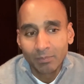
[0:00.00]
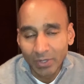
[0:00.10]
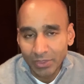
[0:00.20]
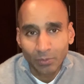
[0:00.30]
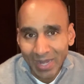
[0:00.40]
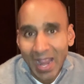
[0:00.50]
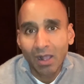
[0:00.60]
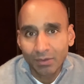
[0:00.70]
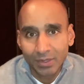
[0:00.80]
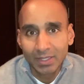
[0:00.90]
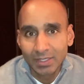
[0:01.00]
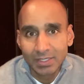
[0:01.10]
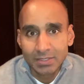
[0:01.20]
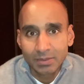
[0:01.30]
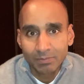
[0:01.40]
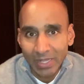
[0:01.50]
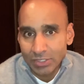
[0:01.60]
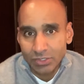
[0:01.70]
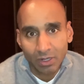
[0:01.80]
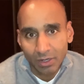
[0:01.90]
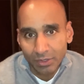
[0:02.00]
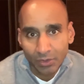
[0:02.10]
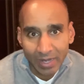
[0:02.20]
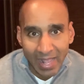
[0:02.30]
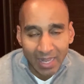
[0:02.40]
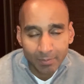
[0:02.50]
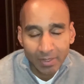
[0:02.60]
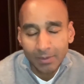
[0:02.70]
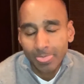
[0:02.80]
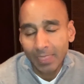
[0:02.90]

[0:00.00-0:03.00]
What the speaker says: but the reality is, based on your anatomy